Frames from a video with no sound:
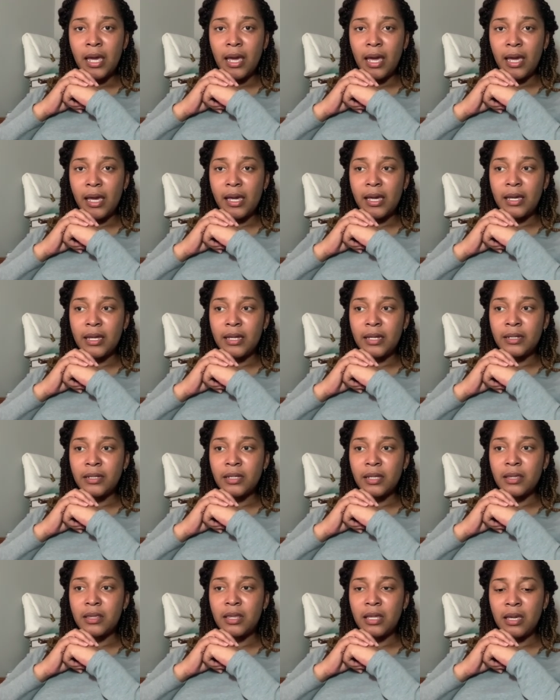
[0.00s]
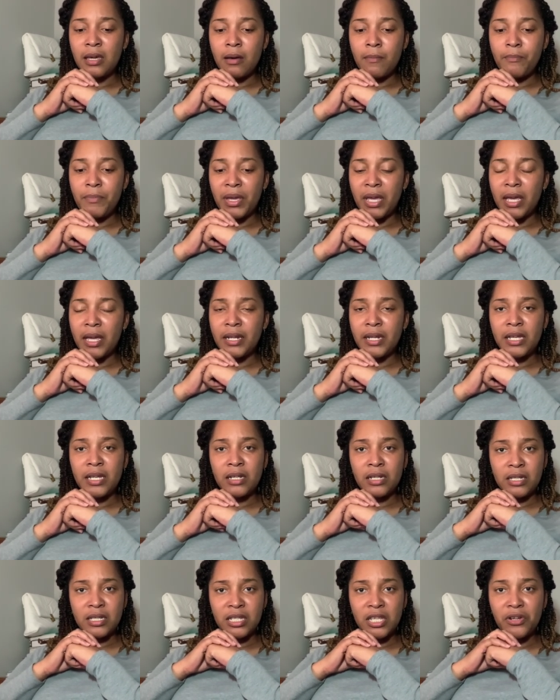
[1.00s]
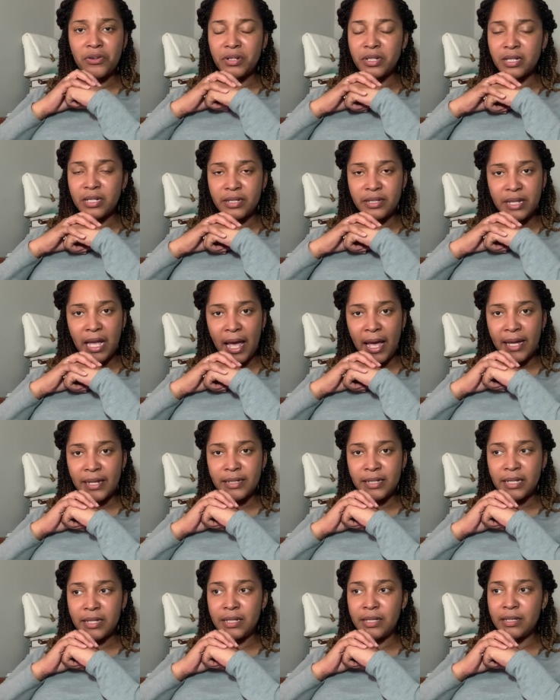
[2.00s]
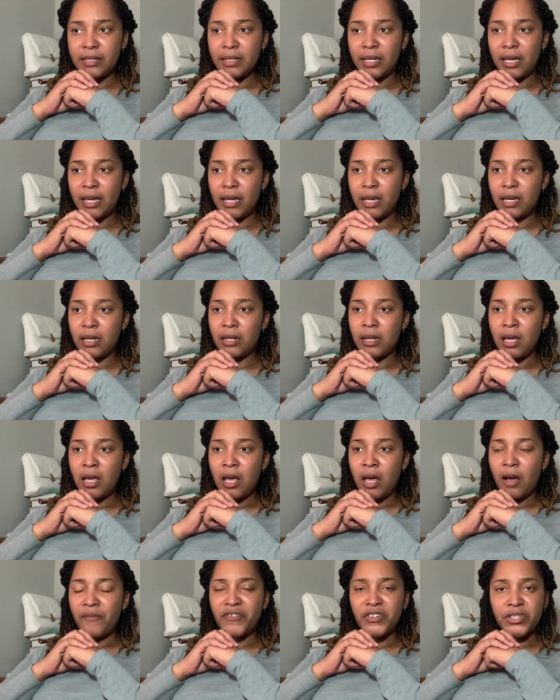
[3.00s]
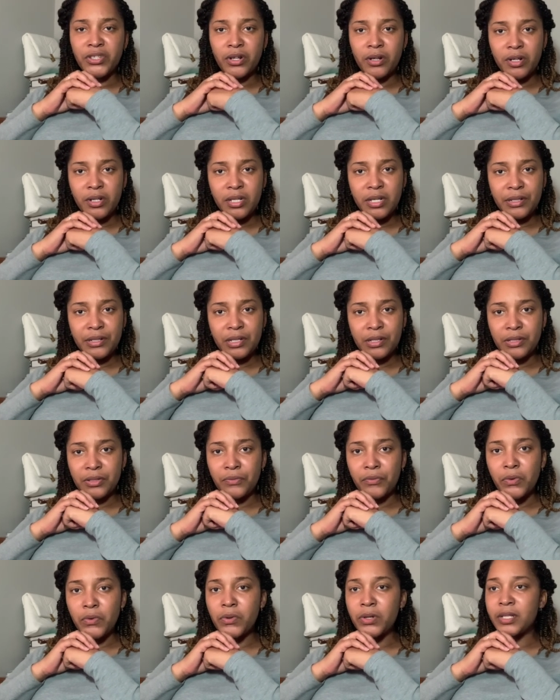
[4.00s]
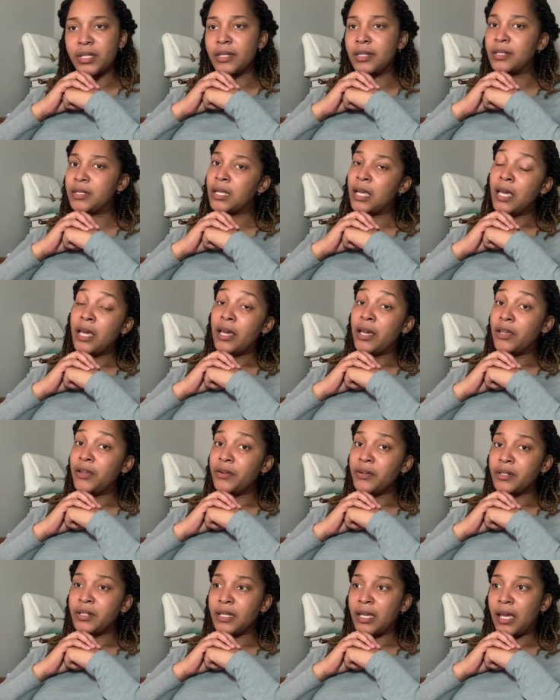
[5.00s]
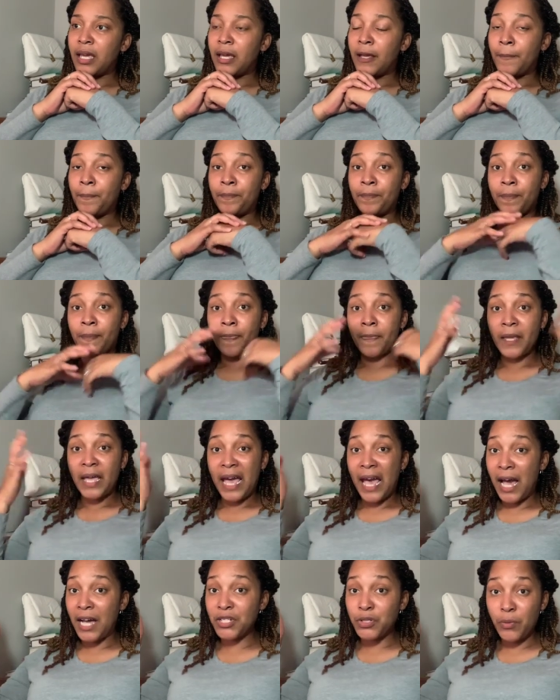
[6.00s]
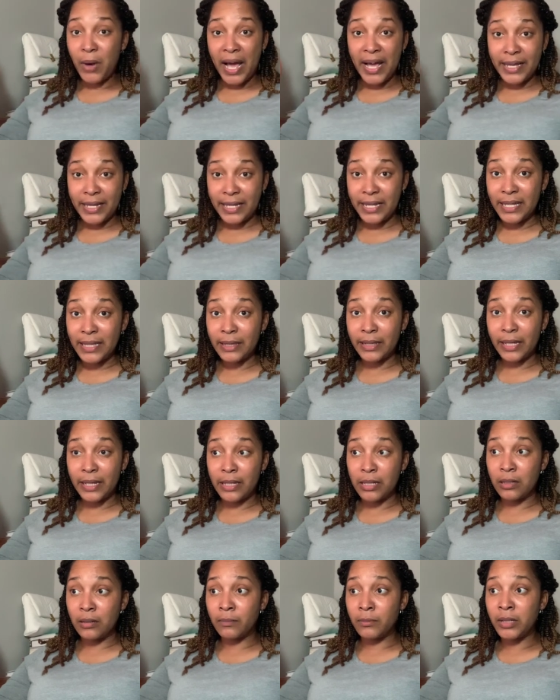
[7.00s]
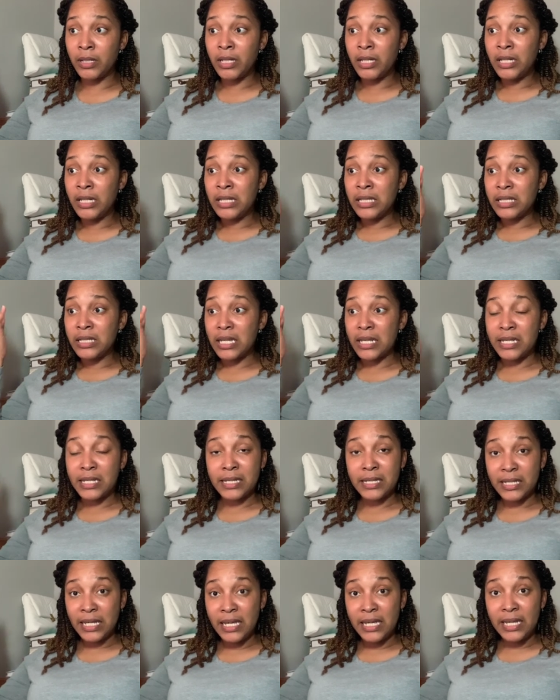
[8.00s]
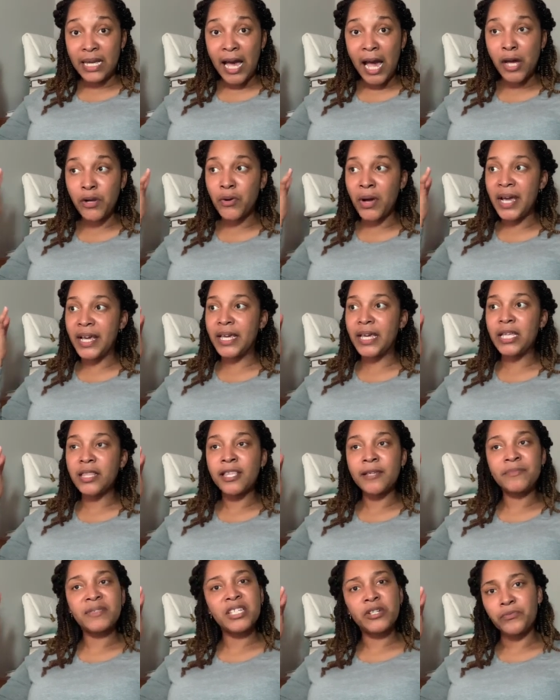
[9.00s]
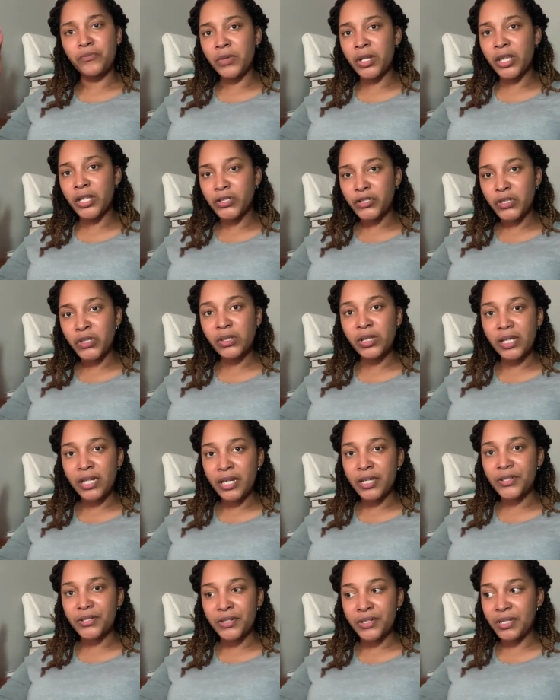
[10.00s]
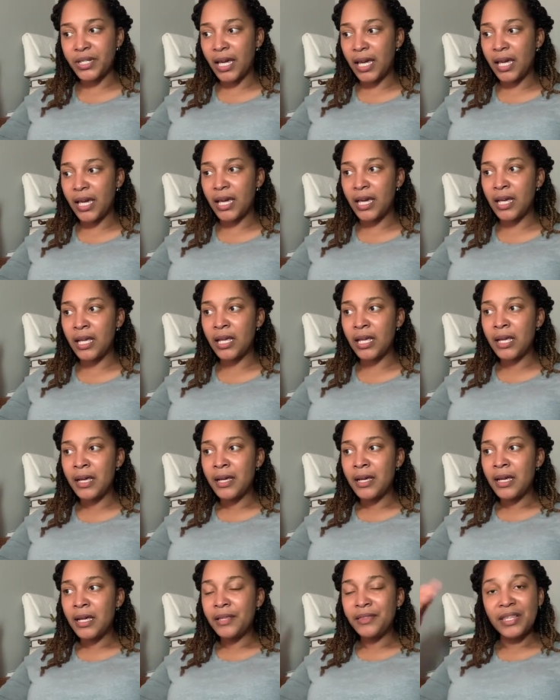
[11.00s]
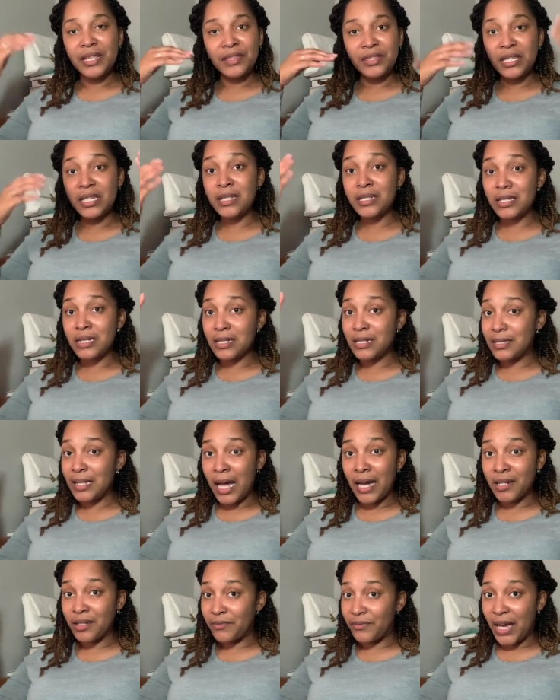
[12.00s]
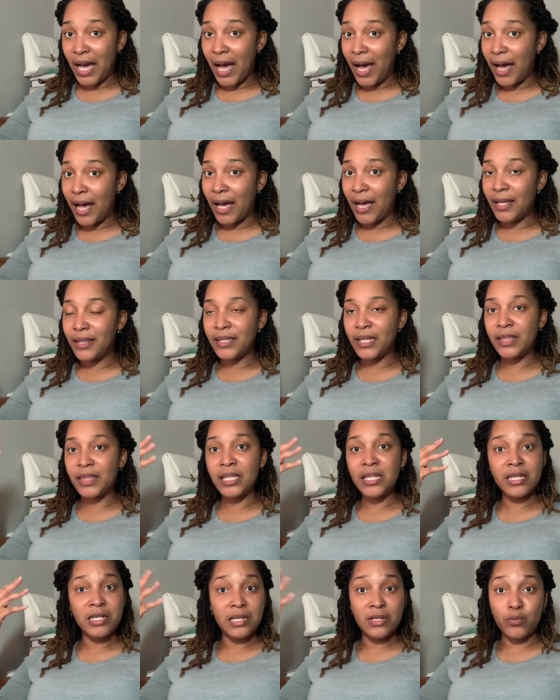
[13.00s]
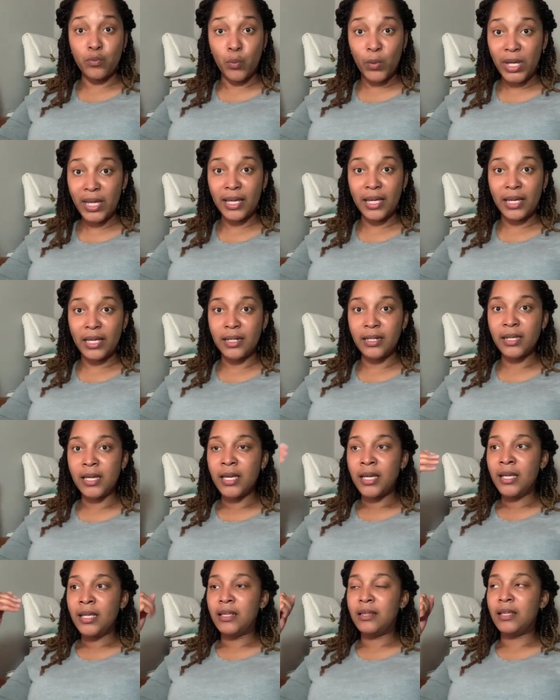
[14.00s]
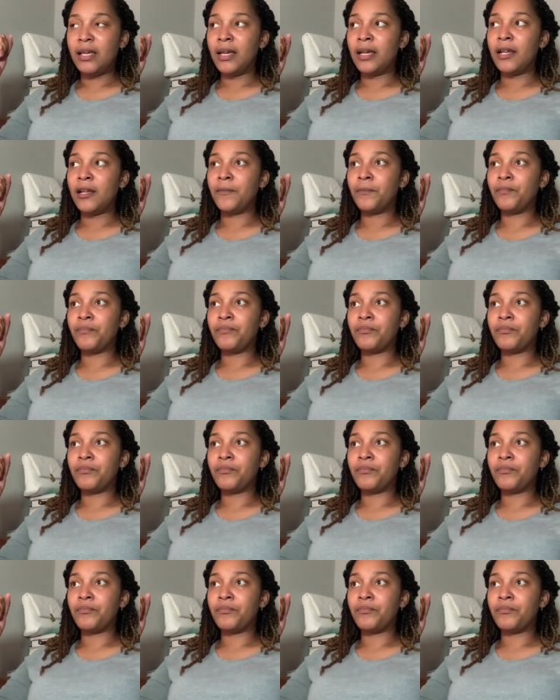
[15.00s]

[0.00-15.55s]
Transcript: and them being in secret societies and fraternities and sororities. And you're saying, how do I get them to see? How do I get them to really truly understand that this is not of God, that this is wicked, that